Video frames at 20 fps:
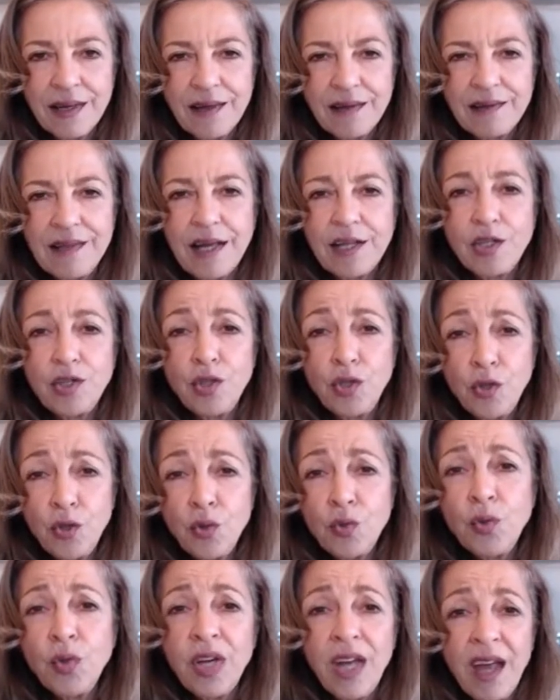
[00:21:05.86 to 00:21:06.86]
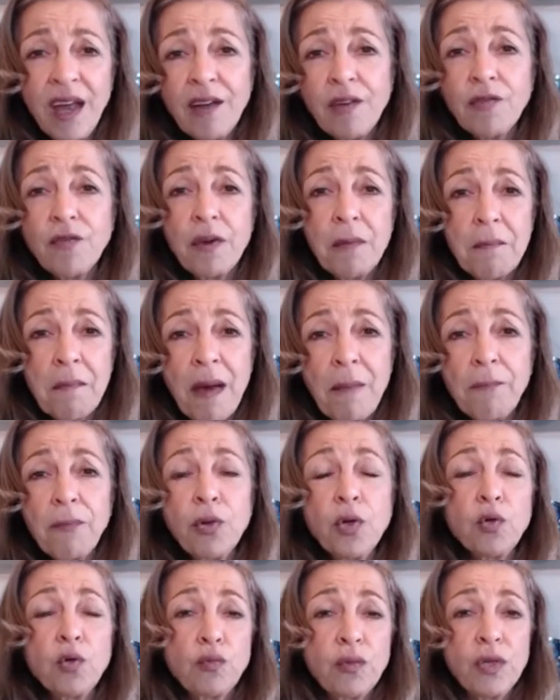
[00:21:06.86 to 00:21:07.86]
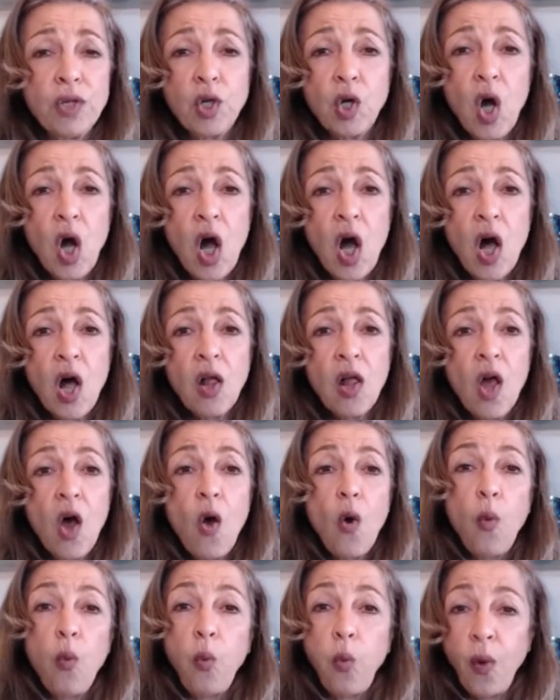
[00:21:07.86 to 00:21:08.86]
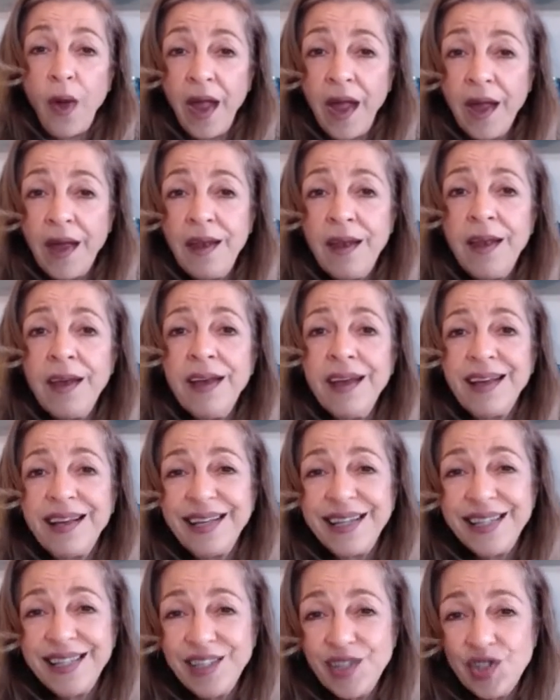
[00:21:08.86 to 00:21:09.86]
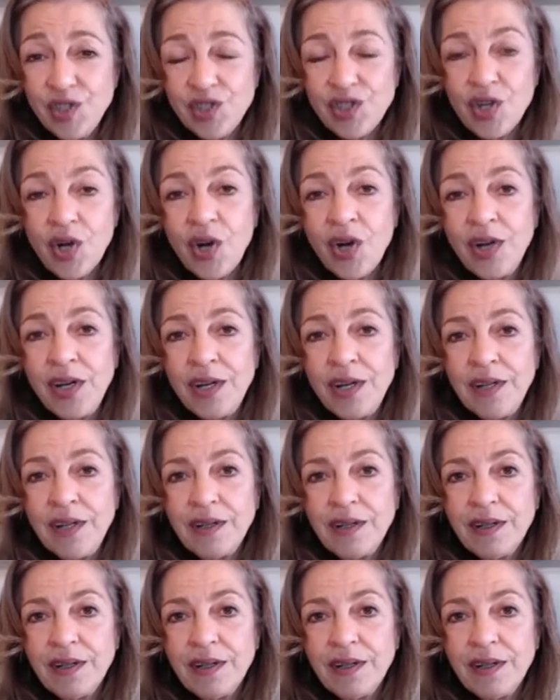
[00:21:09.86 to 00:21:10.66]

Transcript: that you can remember, recall when it started,